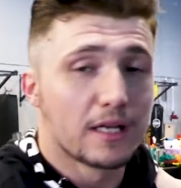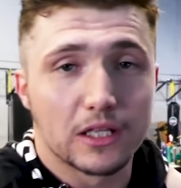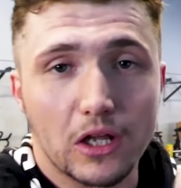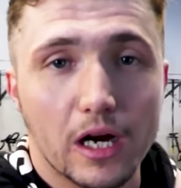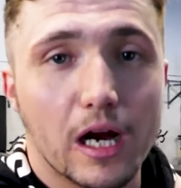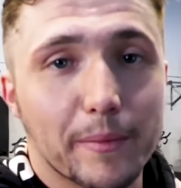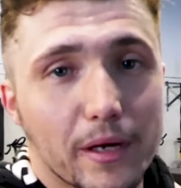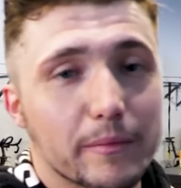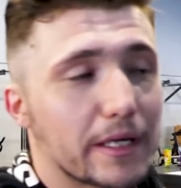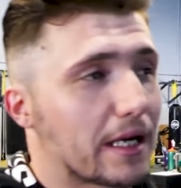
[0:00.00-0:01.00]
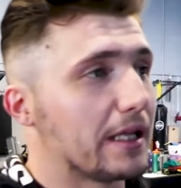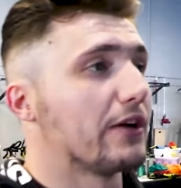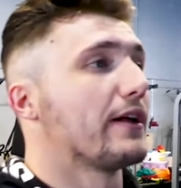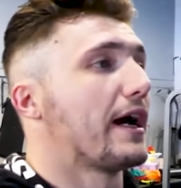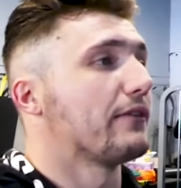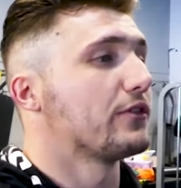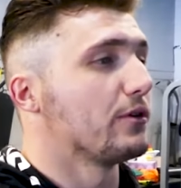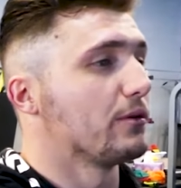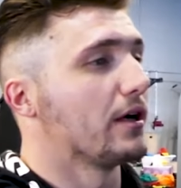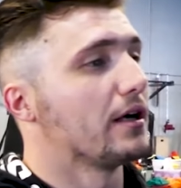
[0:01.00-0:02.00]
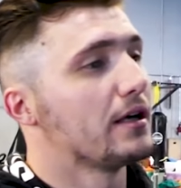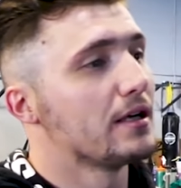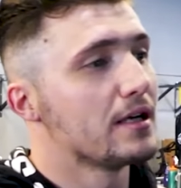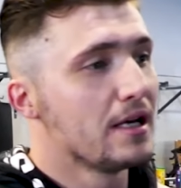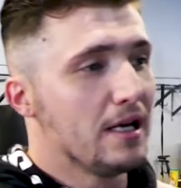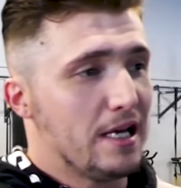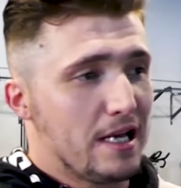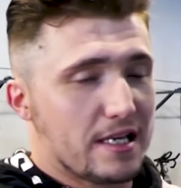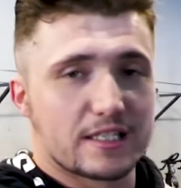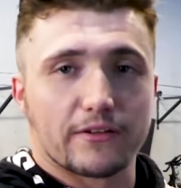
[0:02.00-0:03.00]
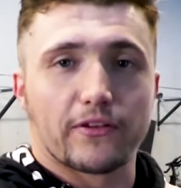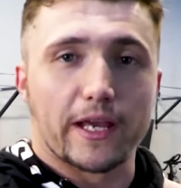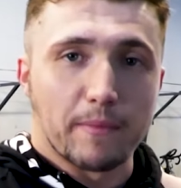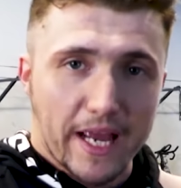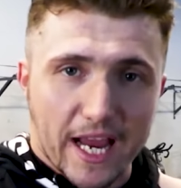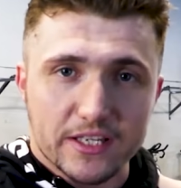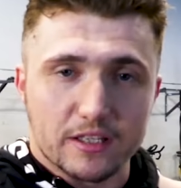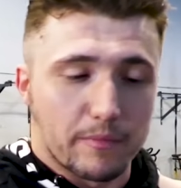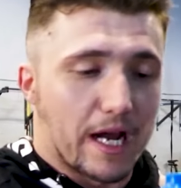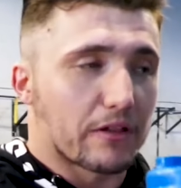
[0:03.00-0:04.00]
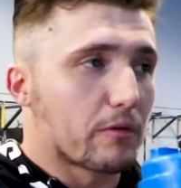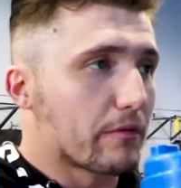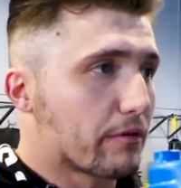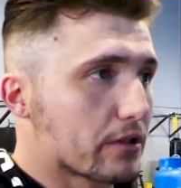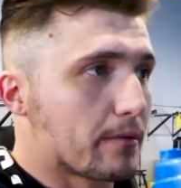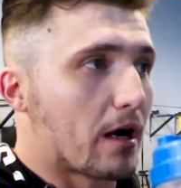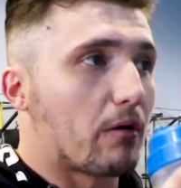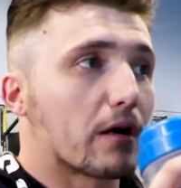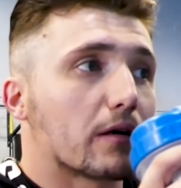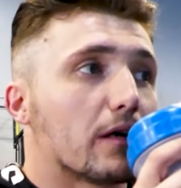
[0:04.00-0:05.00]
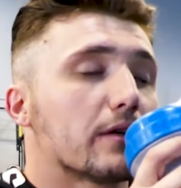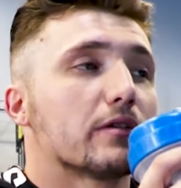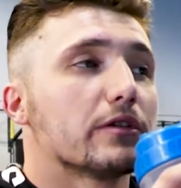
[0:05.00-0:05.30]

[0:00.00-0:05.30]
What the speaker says: lock up on me, and I literally have to stiff leg my ass to the bathroom and throw some hot water on it. So